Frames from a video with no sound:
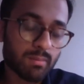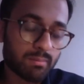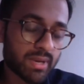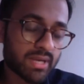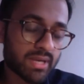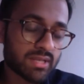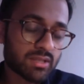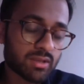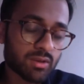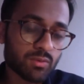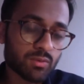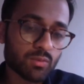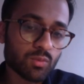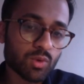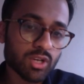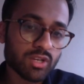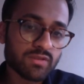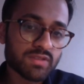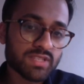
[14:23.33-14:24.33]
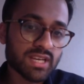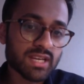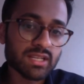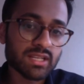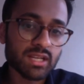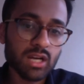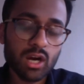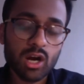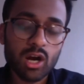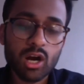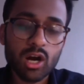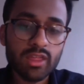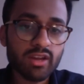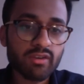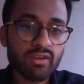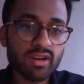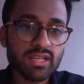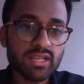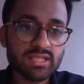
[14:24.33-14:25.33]
based on what you've said, are
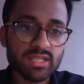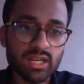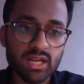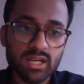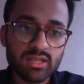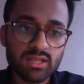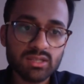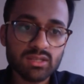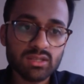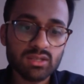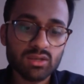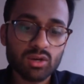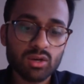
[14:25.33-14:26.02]
there any signs